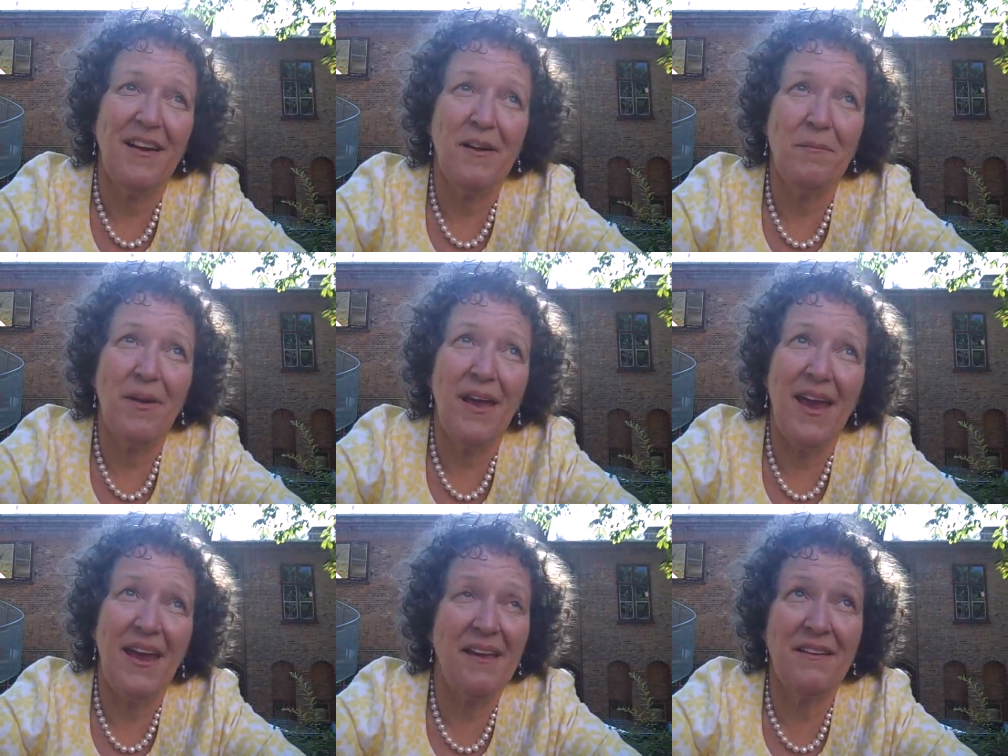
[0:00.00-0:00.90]

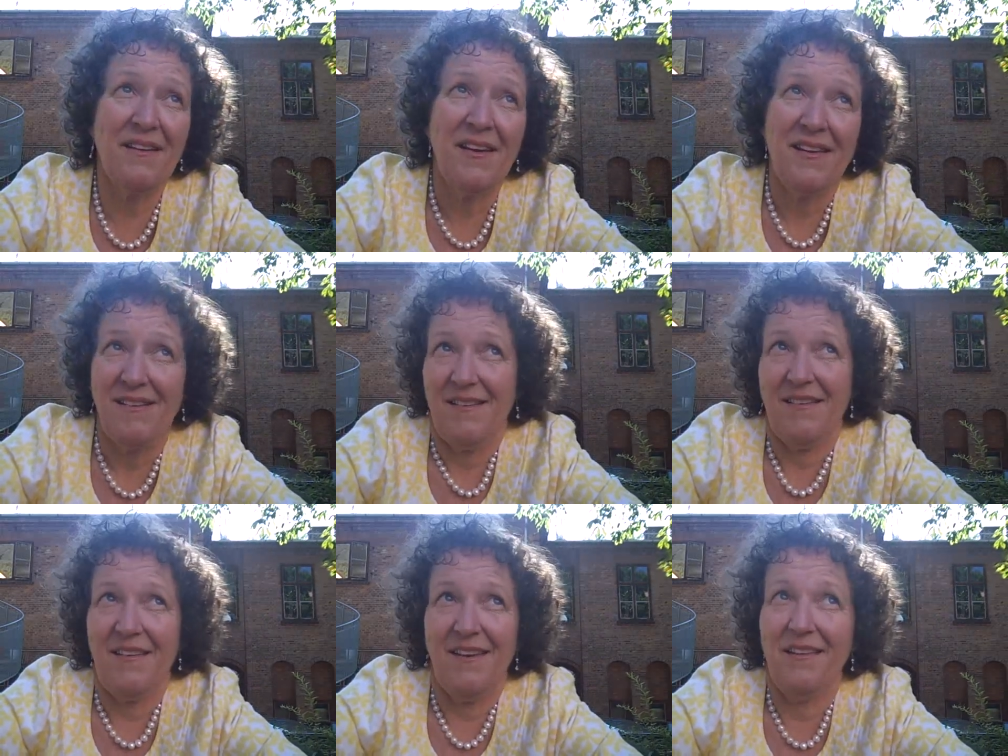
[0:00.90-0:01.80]
And
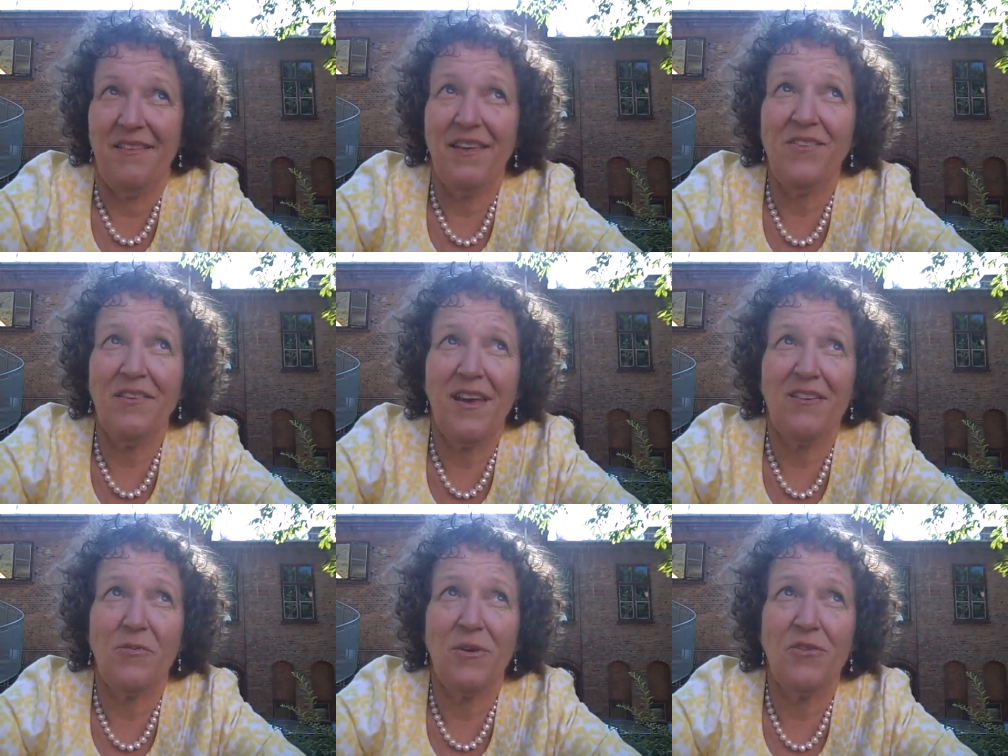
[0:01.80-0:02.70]
in this
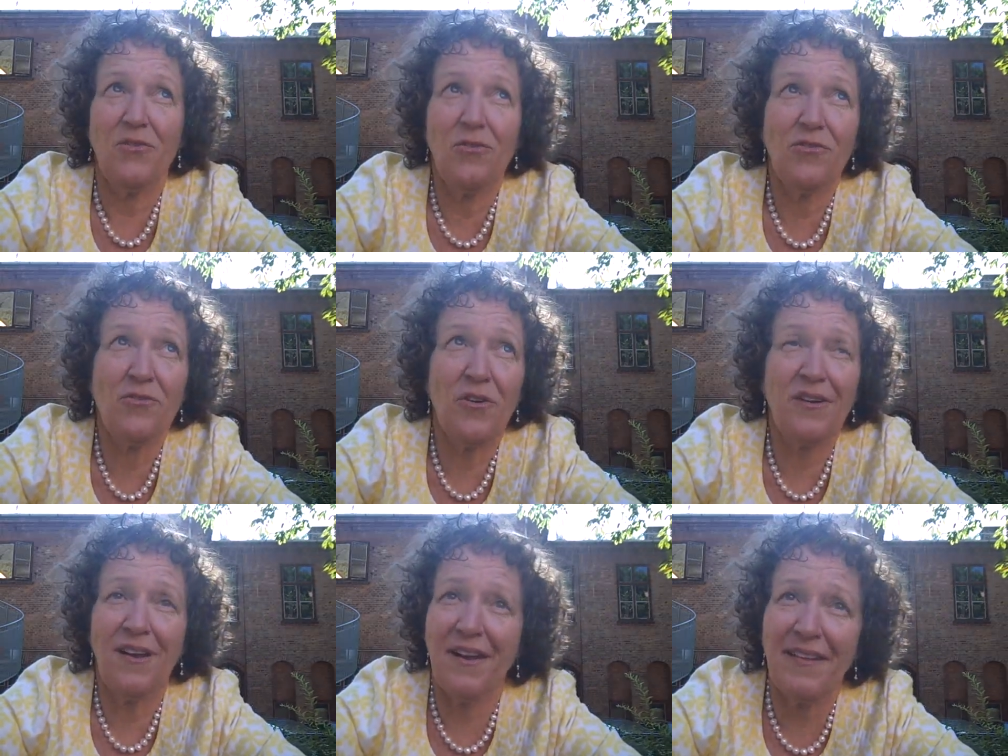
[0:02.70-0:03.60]
case, when you use
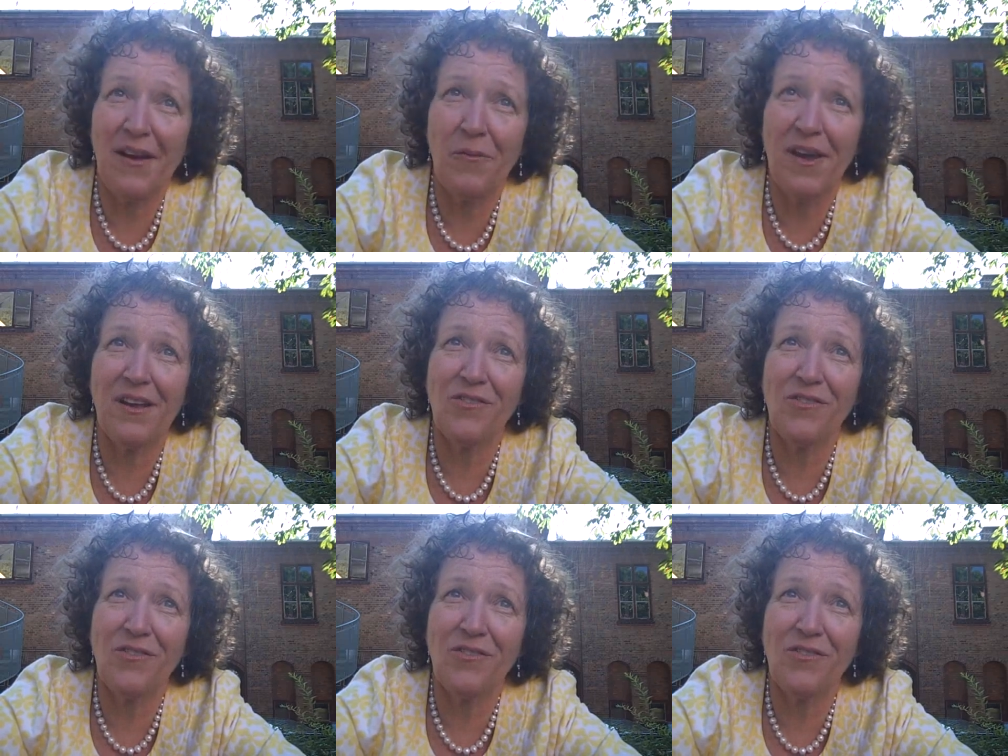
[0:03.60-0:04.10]
storytelling that way,